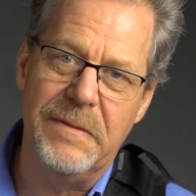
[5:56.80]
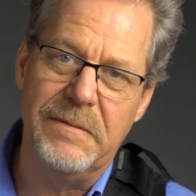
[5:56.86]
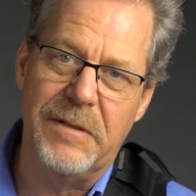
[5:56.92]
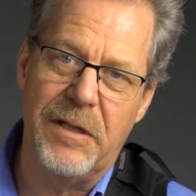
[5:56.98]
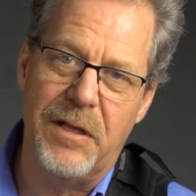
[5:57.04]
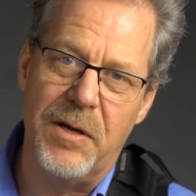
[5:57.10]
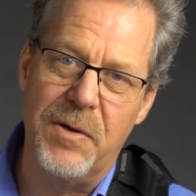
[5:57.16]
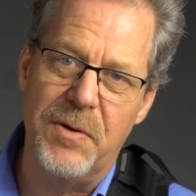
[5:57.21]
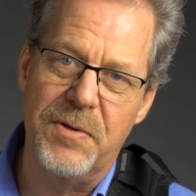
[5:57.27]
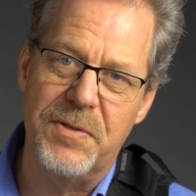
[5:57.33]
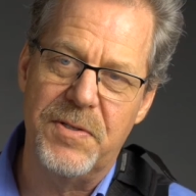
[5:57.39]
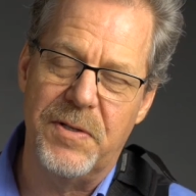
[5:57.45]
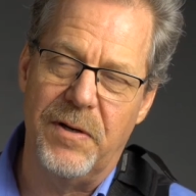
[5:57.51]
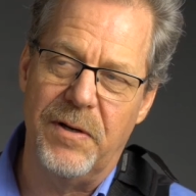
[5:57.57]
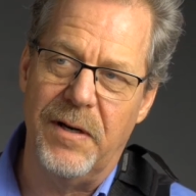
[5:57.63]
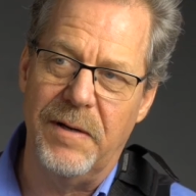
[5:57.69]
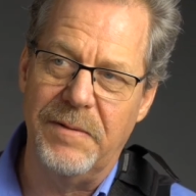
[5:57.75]
closed,
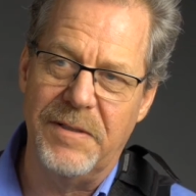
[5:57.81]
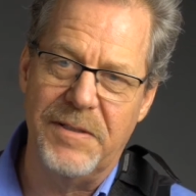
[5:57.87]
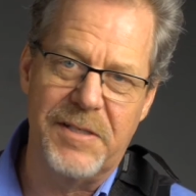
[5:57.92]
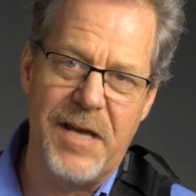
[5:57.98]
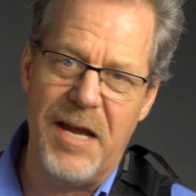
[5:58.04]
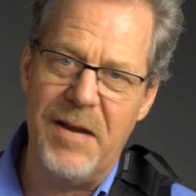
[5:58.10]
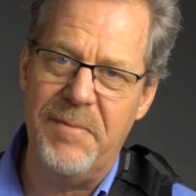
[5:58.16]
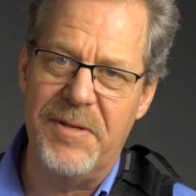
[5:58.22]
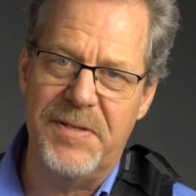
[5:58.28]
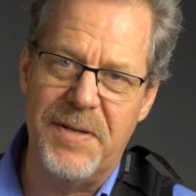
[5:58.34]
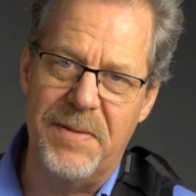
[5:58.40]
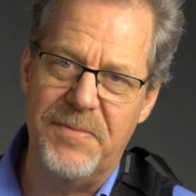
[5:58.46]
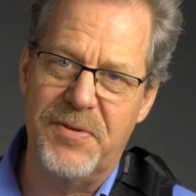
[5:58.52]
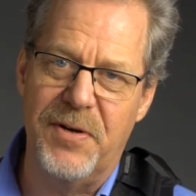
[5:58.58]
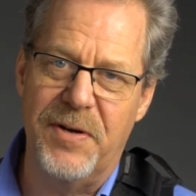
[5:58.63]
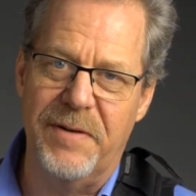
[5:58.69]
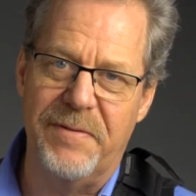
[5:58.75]
or there's got to be some
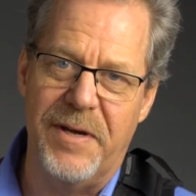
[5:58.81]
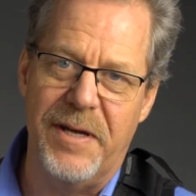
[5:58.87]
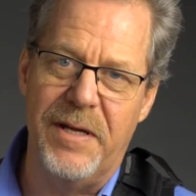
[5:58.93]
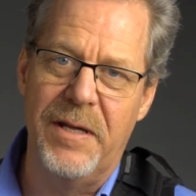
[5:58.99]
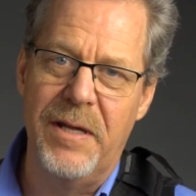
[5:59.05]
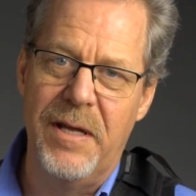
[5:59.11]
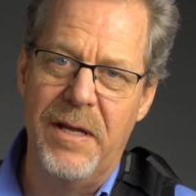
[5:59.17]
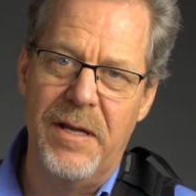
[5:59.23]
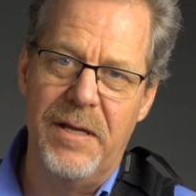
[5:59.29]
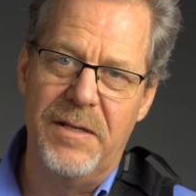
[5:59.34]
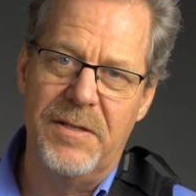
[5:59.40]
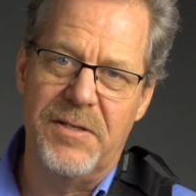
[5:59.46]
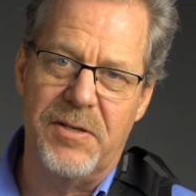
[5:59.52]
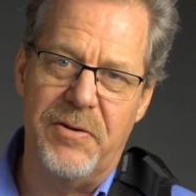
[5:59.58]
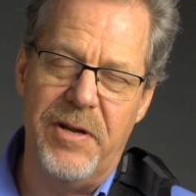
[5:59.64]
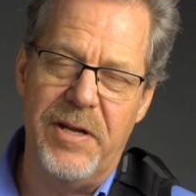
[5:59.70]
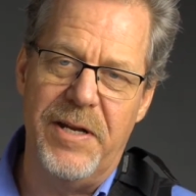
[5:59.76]
sort of a
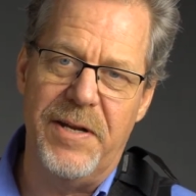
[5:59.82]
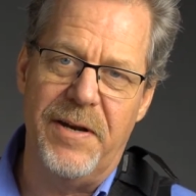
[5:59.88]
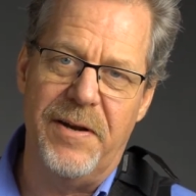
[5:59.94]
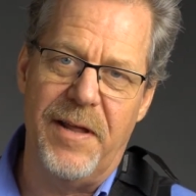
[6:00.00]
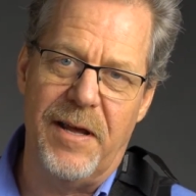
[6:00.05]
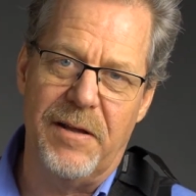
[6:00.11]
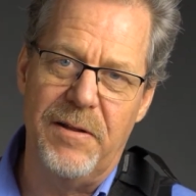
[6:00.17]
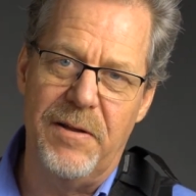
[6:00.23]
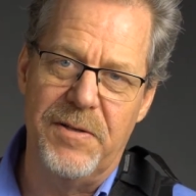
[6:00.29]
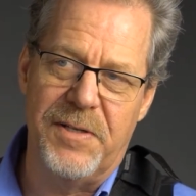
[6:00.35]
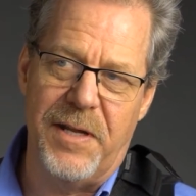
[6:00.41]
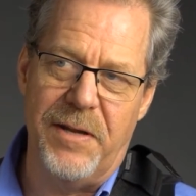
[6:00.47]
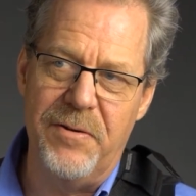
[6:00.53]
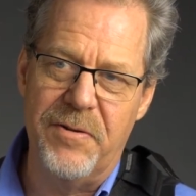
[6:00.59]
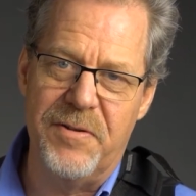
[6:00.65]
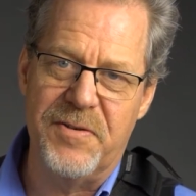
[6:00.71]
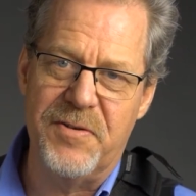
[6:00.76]
screen in there that closes. I
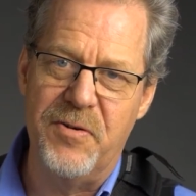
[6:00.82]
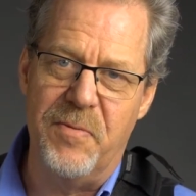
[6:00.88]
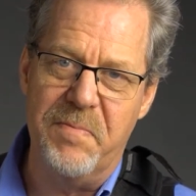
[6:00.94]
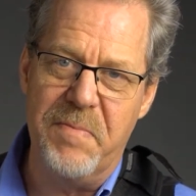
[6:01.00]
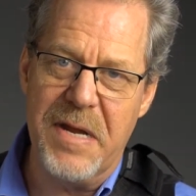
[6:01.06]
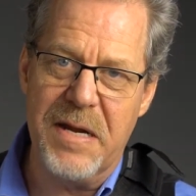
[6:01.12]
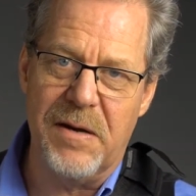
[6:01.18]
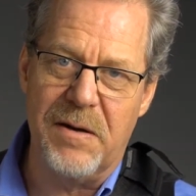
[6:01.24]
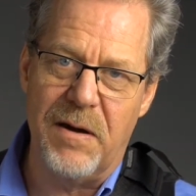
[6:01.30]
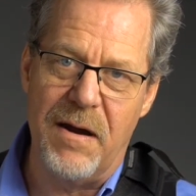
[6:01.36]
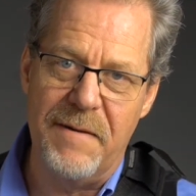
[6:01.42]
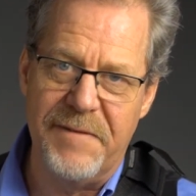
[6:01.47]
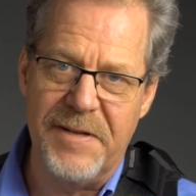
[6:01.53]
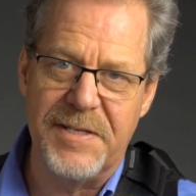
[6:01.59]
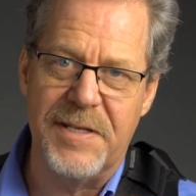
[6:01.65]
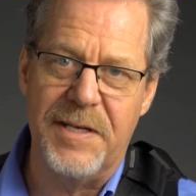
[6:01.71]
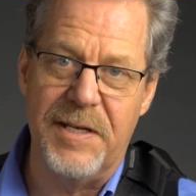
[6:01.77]
know there's no mirror.
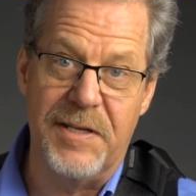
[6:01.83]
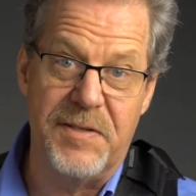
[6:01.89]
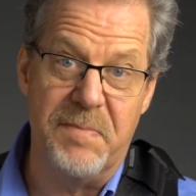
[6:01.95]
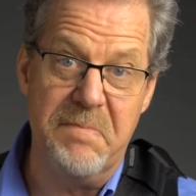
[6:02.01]
Obviously, it's